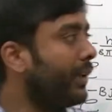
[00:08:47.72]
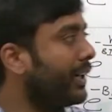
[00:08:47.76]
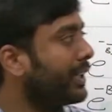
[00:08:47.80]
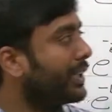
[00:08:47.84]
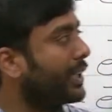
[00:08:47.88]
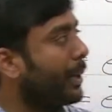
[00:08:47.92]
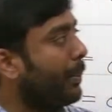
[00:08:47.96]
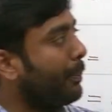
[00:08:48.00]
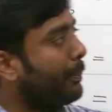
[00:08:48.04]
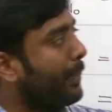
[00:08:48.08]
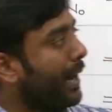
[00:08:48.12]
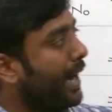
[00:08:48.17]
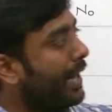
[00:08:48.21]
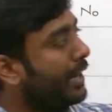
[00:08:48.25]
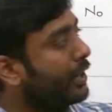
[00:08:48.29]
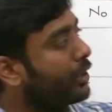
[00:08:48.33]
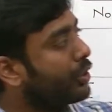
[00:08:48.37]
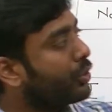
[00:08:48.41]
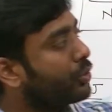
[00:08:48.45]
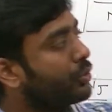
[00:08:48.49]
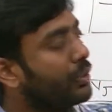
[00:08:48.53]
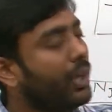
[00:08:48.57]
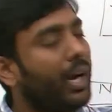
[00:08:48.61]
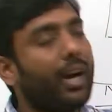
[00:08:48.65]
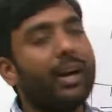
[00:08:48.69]
when comparing
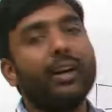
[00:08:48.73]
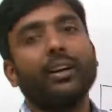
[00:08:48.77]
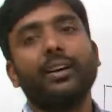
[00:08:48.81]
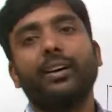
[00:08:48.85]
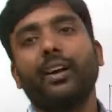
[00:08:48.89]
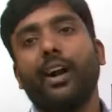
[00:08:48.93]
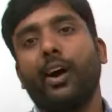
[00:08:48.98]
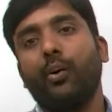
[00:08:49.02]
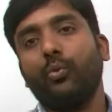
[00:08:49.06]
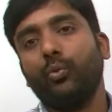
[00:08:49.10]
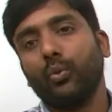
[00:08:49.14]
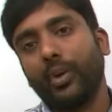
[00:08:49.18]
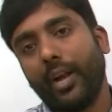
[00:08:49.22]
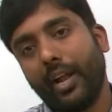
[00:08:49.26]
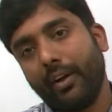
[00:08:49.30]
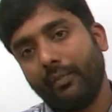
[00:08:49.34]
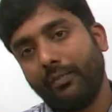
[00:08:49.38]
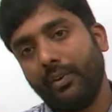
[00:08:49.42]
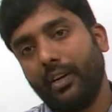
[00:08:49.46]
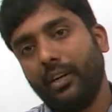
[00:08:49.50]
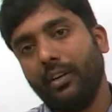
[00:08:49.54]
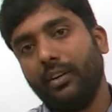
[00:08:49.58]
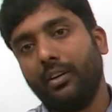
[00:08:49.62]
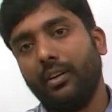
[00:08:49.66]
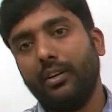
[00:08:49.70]
to the ground
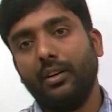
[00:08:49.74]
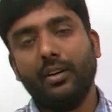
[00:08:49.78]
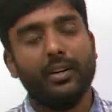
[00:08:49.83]
level.